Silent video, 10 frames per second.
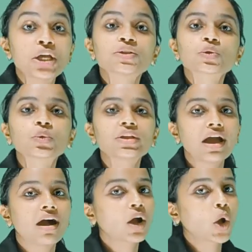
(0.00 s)
So they
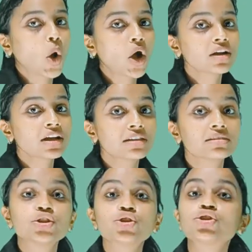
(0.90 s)
are called
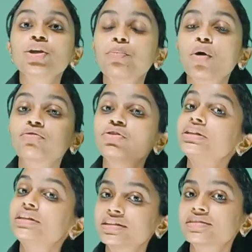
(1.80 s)
the ship of
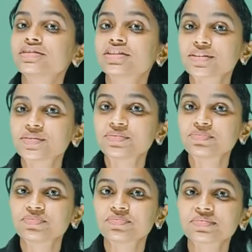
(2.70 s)
the desert.
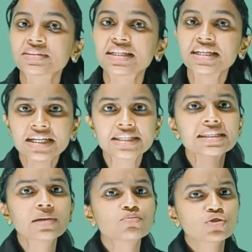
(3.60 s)

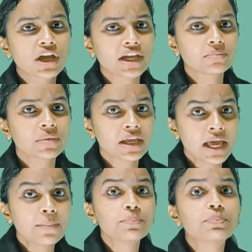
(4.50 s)
Sometimes
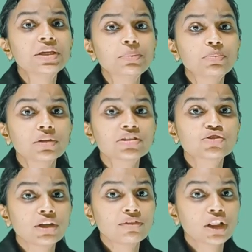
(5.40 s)
people
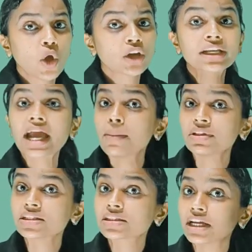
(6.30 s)
travel on
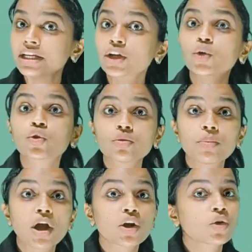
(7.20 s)
camels in a group
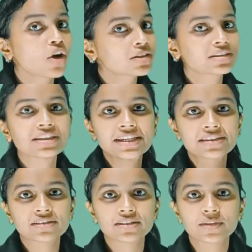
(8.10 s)
across the
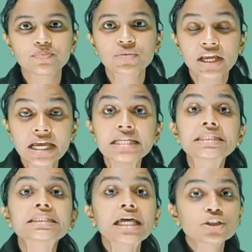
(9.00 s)
desert.
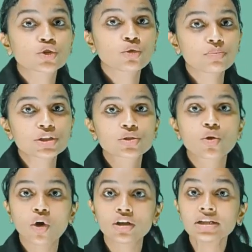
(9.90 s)
Such group is
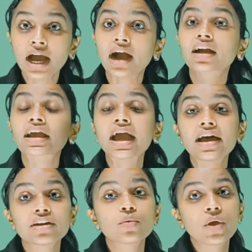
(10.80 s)
called a
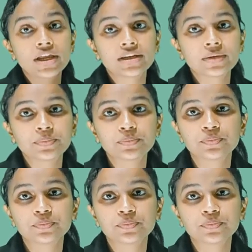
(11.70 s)
caravan.